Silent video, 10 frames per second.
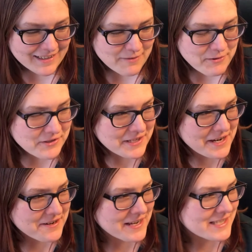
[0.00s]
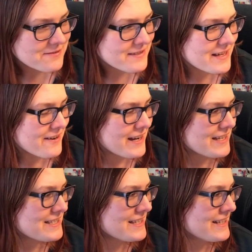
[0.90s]
I'm using your desk without
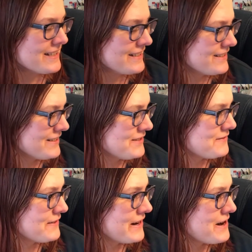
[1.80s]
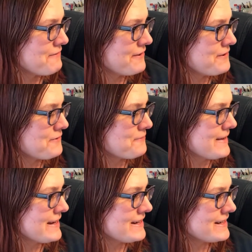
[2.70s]
asking. It's very rude of
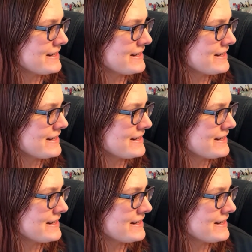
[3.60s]
me.